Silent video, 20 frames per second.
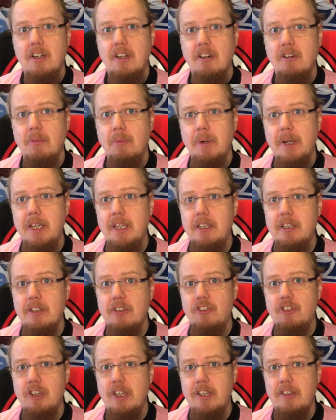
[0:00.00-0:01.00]
weigh their
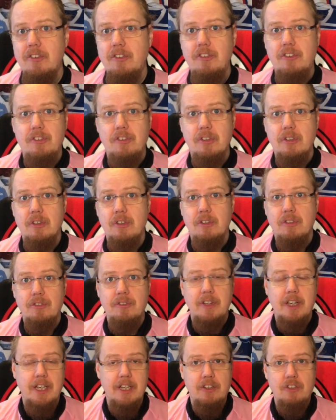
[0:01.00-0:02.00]
chances
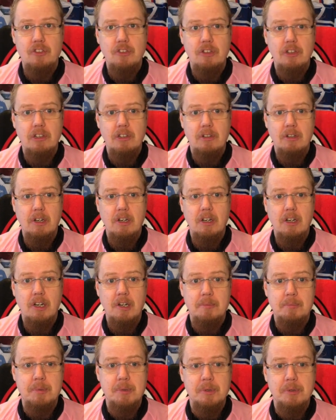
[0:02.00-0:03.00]
of actual
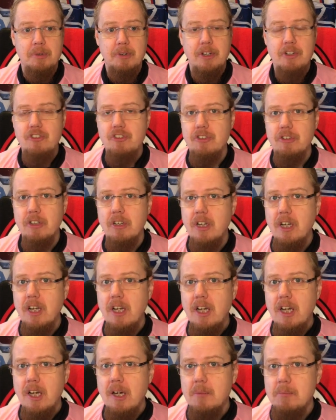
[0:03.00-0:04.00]
uh, progression,
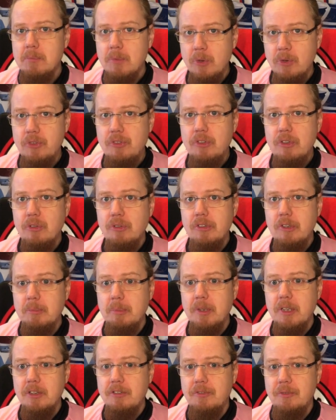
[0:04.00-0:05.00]
most
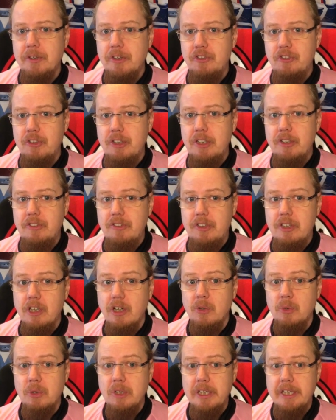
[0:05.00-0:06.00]
notably of which is the
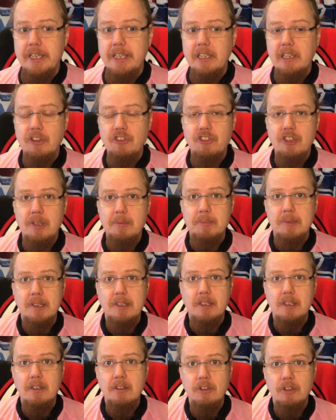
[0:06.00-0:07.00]
only English team that
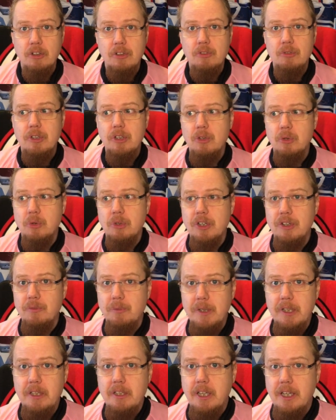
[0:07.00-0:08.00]
did not record a
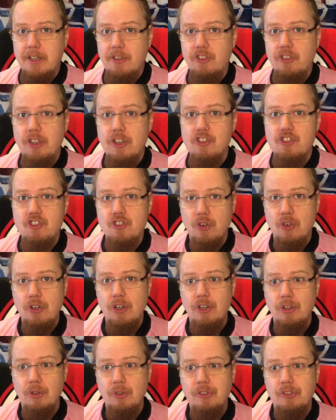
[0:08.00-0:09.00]
win, actually a shock
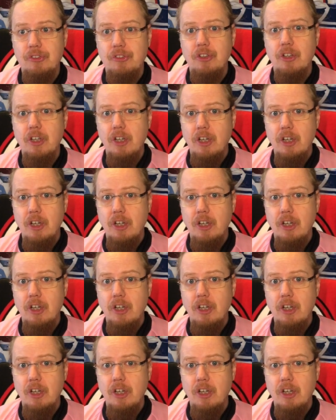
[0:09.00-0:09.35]
loss